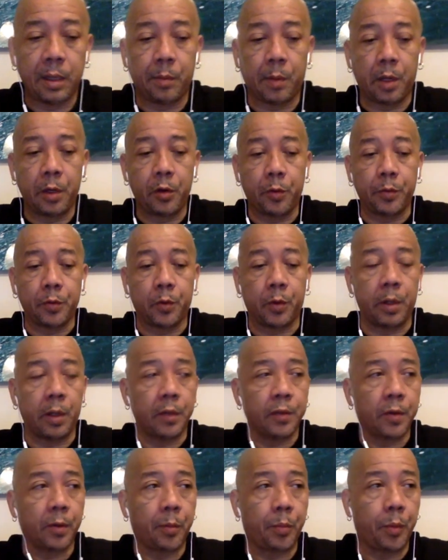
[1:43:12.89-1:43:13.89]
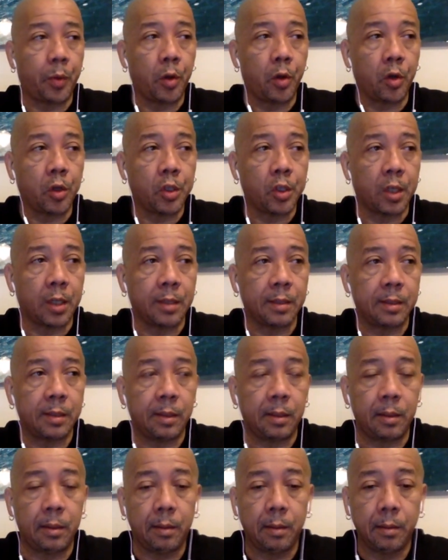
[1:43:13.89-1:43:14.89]
and Dups going to some production
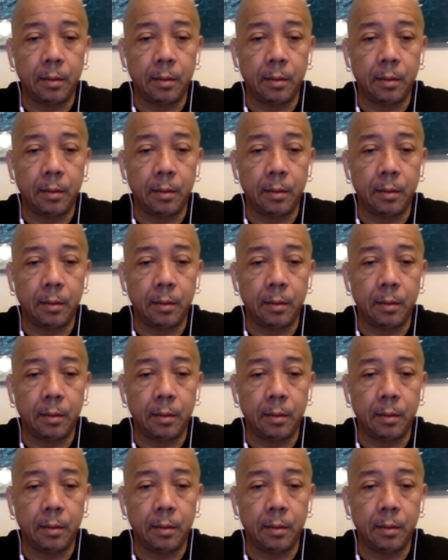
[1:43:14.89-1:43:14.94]
thing.